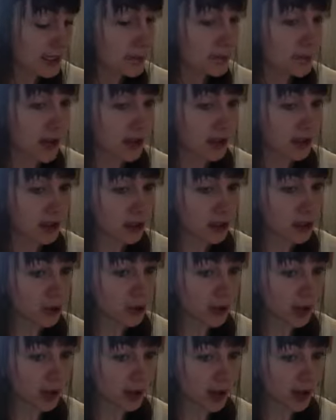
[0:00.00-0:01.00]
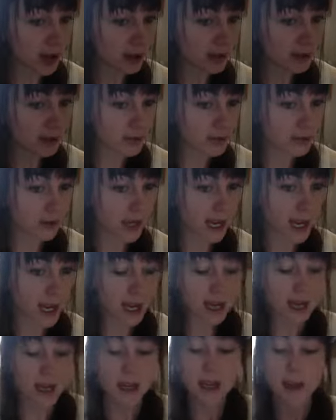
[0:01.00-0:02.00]
Melaleuca.
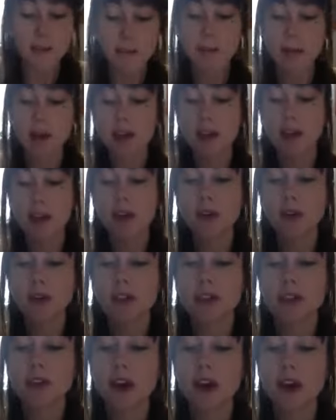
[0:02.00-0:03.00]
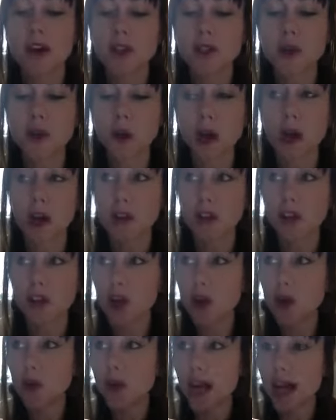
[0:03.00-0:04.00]
Okay, Melaleuca is also well
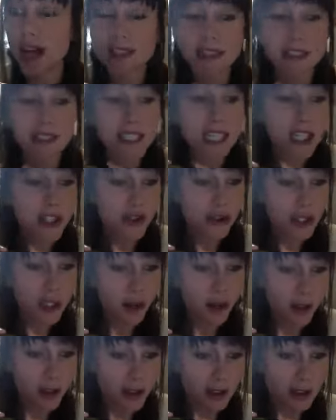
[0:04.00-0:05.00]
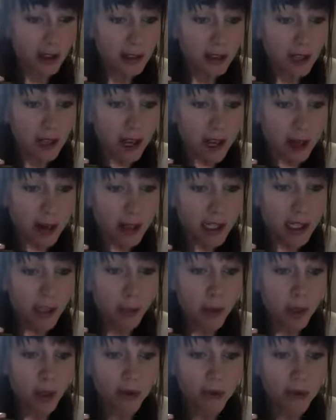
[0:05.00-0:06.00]
known as tea tree oil. It's a
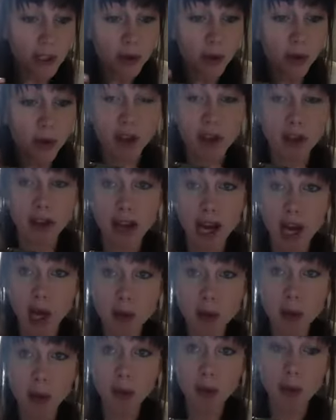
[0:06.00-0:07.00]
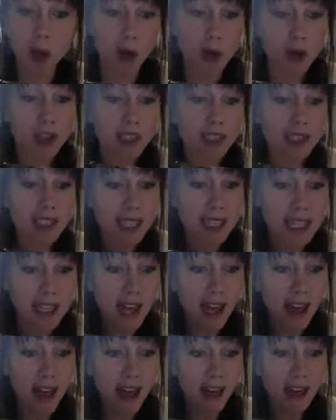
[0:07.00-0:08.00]
perfect oil that helps promote skin
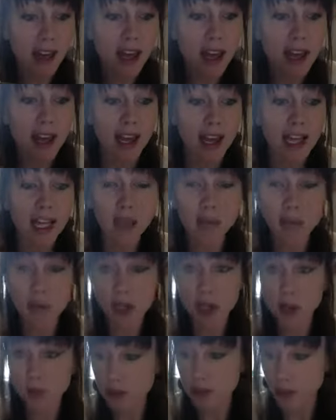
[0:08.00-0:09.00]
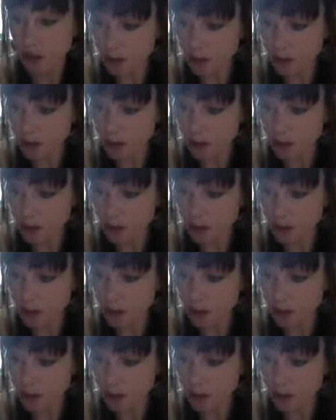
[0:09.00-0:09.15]
health and can be used on